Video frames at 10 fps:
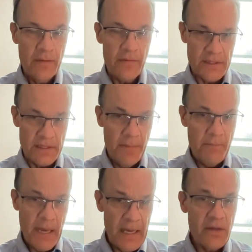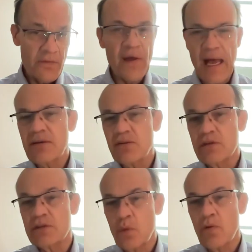some
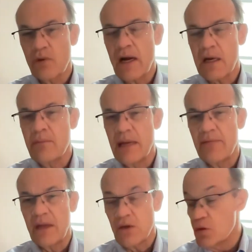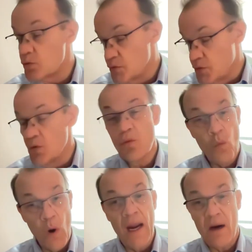manufacturers will recommend that you do
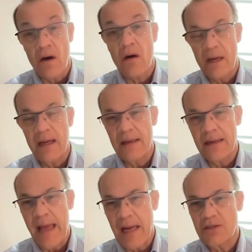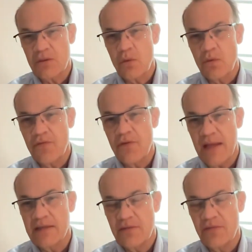wear an actual
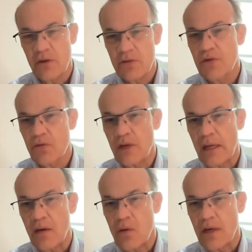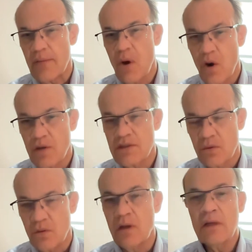face filtering or a
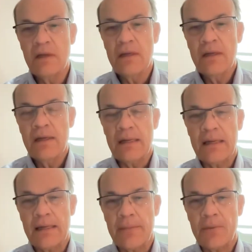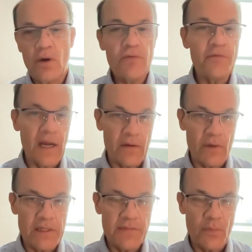partial purifying
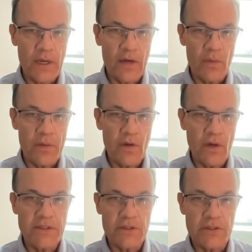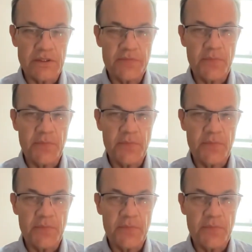respirator with cartridges